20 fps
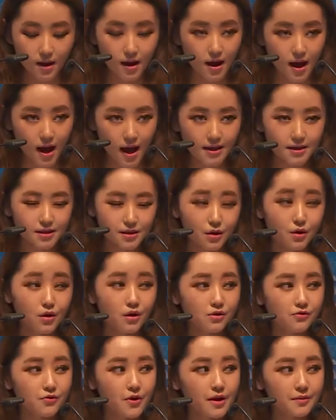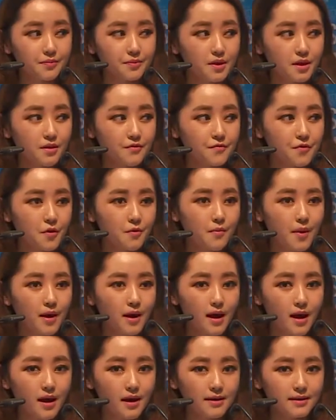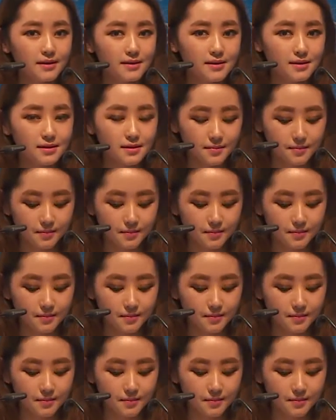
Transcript: I saw her raped in from my eyes.